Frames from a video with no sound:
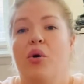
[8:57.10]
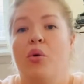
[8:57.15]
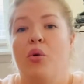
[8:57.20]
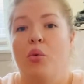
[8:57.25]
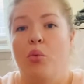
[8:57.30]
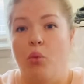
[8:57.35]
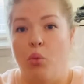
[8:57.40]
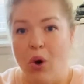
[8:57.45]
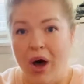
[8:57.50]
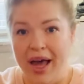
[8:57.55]

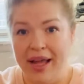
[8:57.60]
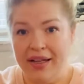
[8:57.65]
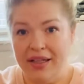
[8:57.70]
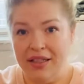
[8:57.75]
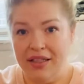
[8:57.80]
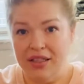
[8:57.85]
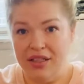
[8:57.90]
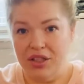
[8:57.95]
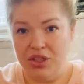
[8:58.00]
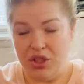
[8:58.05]
One,
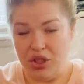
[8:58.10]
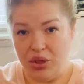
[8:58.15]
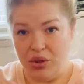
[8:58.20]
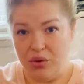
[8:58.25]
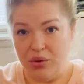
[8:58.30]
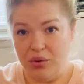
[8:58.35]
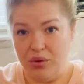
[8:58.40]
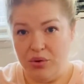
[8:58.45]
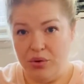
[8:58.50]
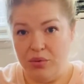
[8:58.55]
two,
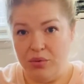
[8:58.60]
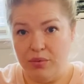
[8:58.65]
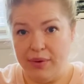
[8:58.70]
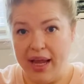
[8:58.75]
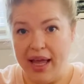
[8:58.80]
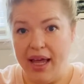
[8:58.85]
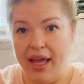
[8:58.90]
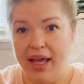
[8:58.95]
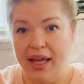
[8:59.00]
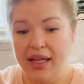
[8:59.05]

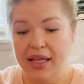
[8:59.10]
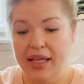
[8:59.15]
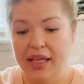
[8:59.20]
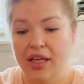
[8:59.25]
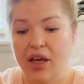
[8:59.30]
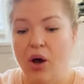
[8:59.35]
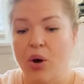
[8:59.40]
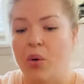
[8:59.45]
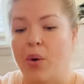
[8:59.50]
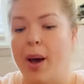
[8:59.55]
ready,
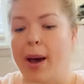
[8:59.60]
go.